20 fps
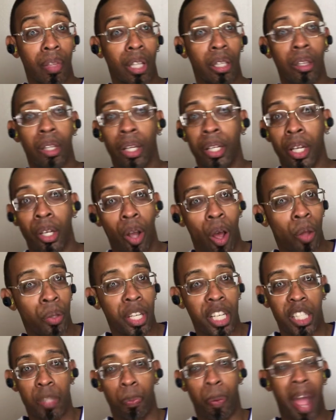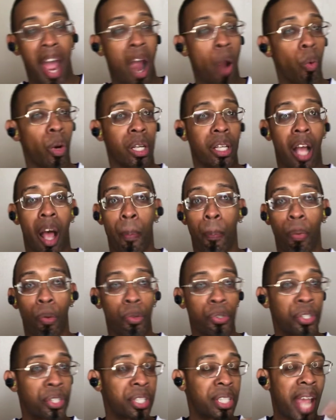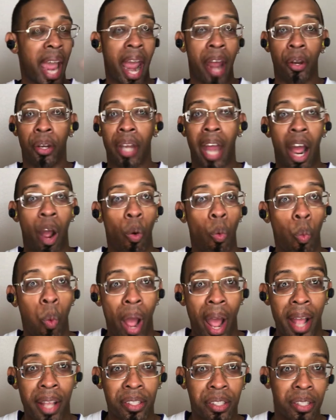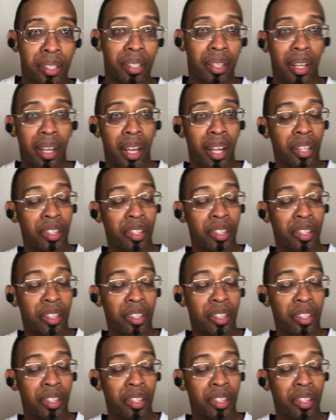Look at all these power couples scattered out west.